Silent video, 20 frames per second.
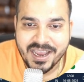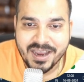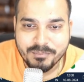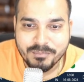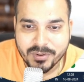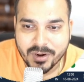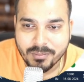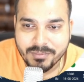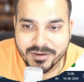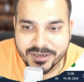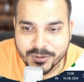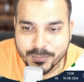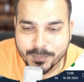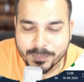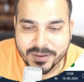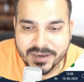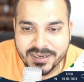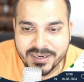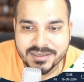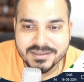and probably to
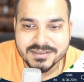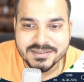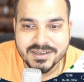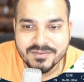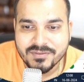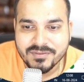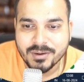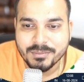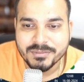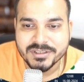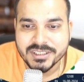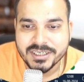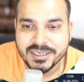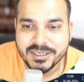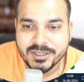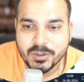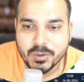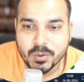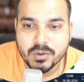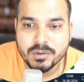print this information,
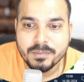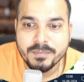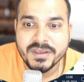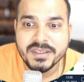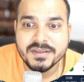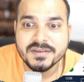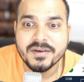it took me